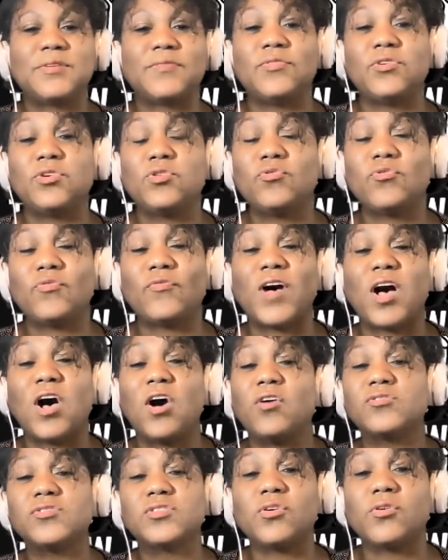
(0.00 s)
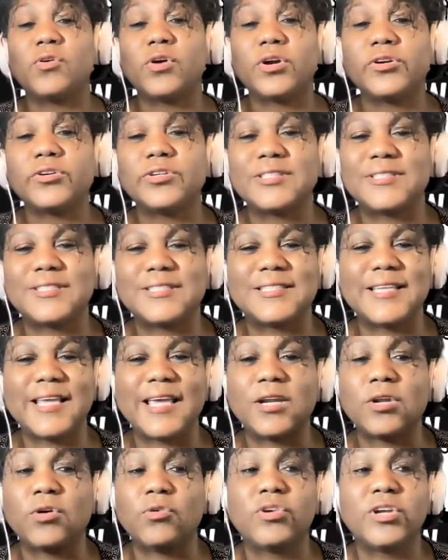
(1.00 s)
and you also heard it
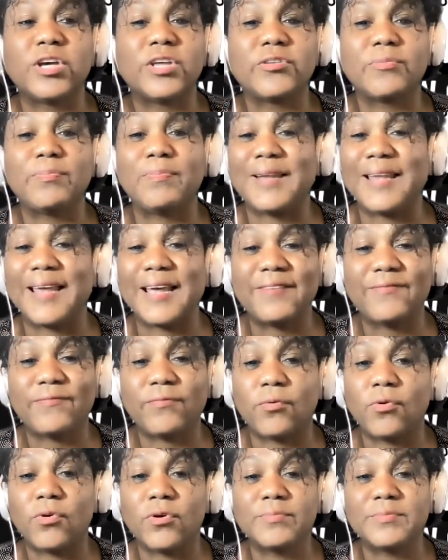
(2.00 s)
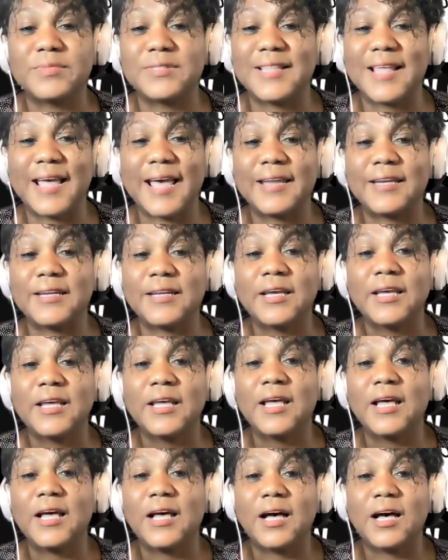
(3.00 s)
said on other platforms that
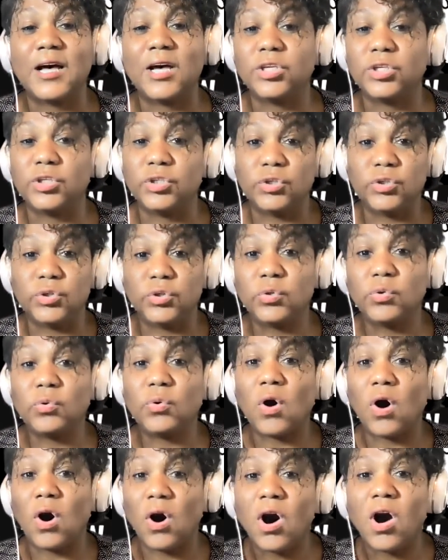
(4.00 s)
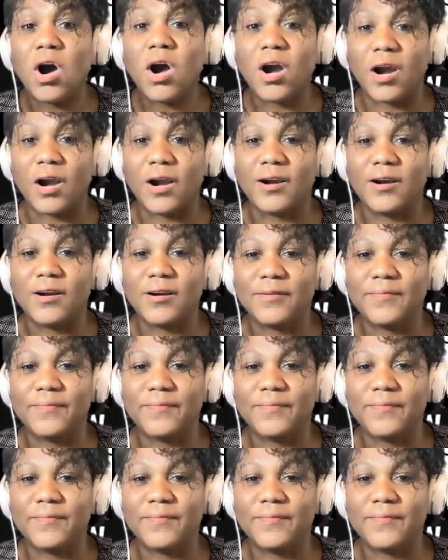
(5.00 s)
you are